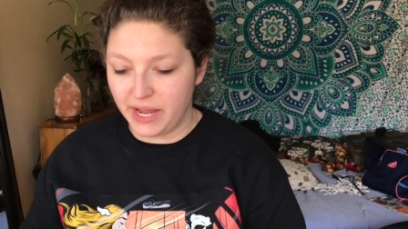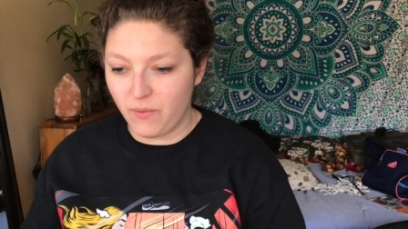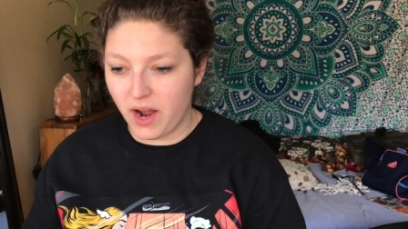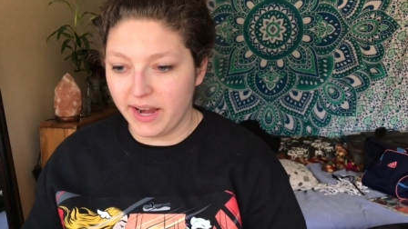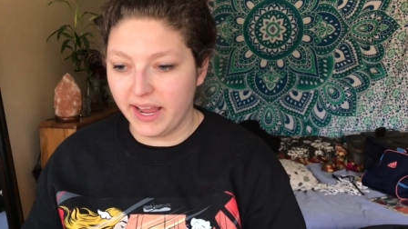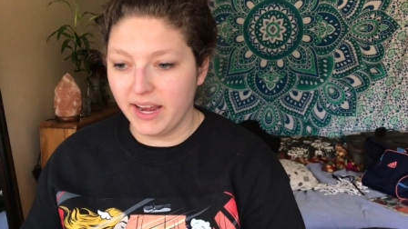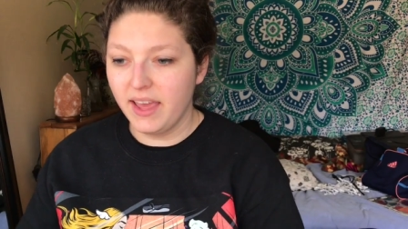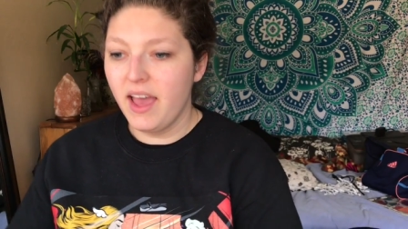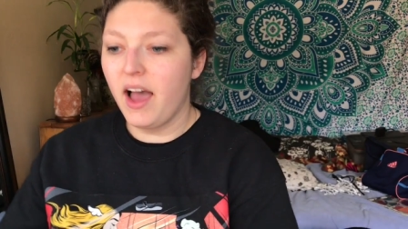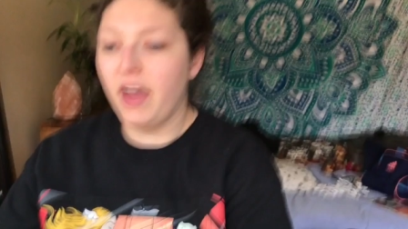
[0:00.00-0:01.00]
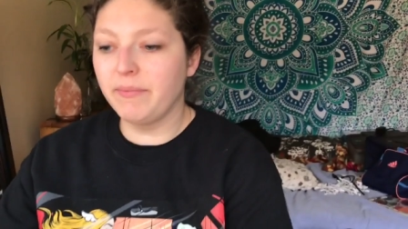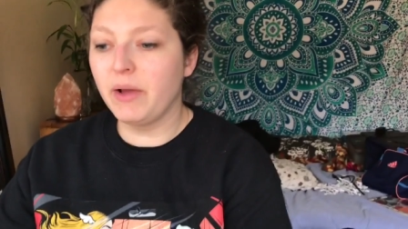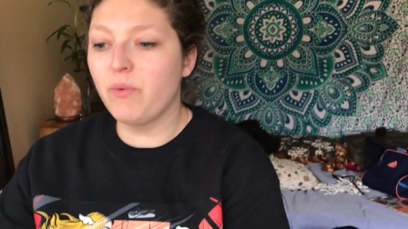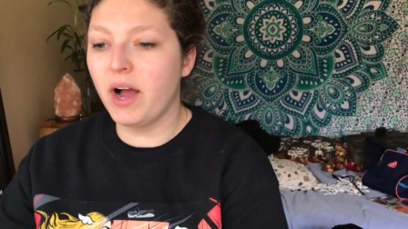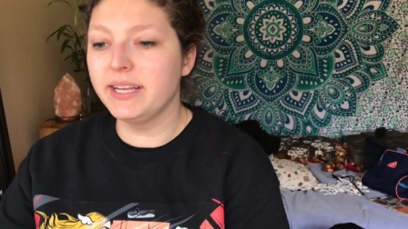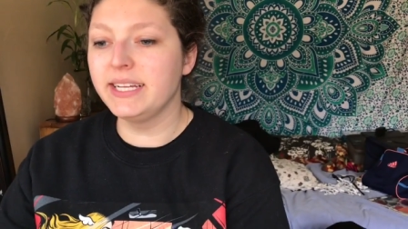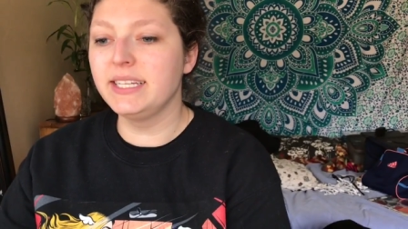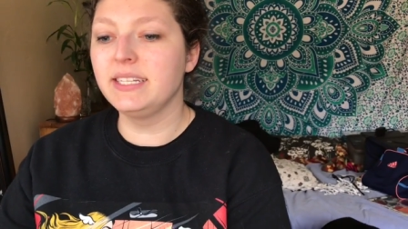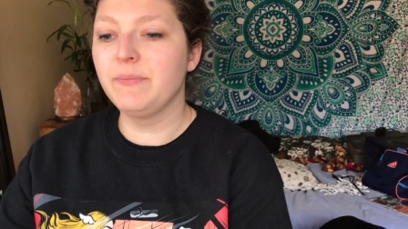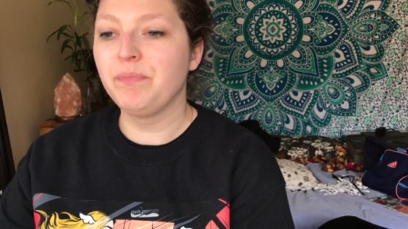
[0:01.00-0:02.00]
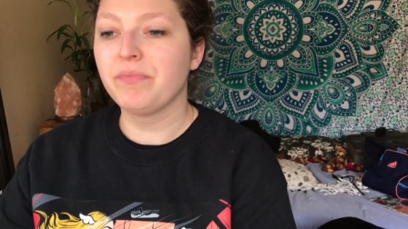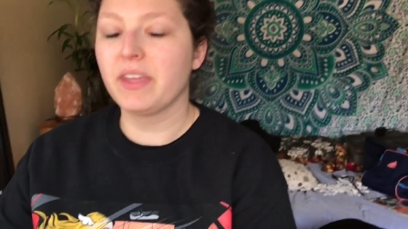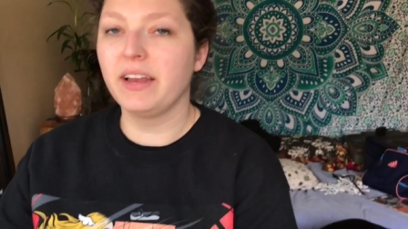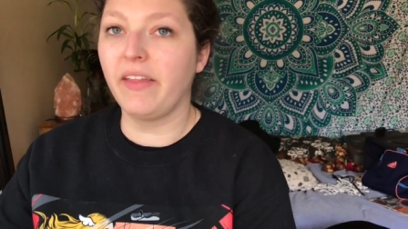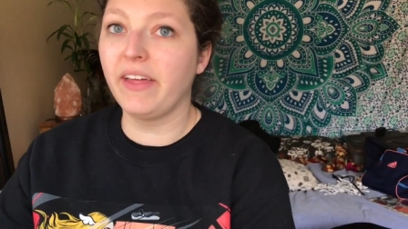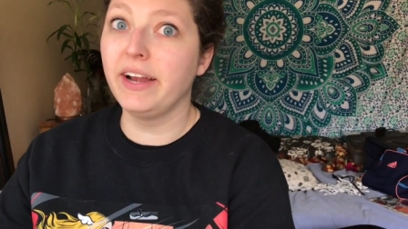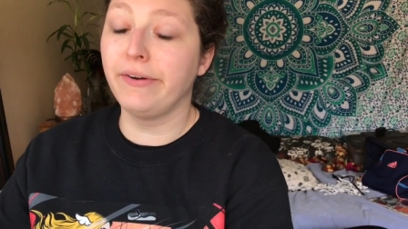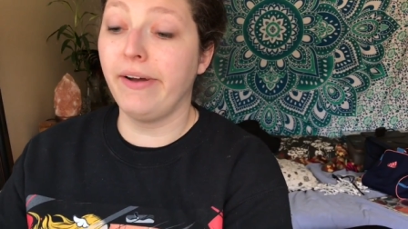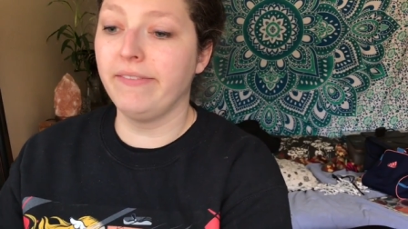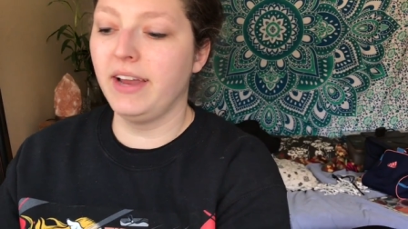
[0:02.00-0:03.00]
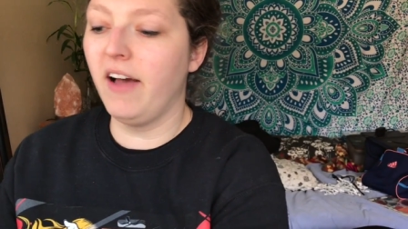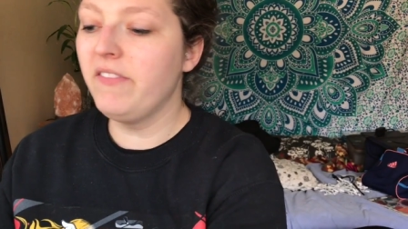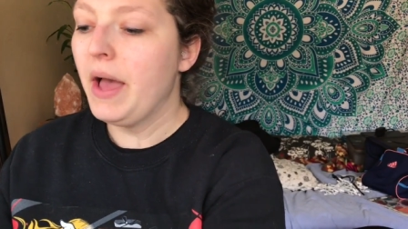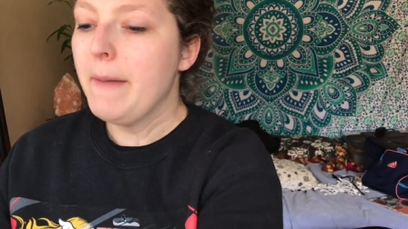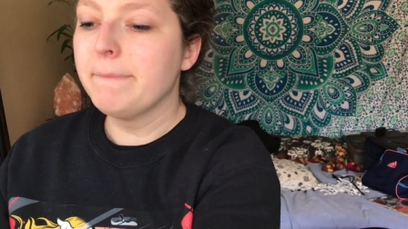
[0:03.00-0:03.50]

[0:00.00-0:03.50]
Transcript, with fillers: I wanted, not that I don't have enough,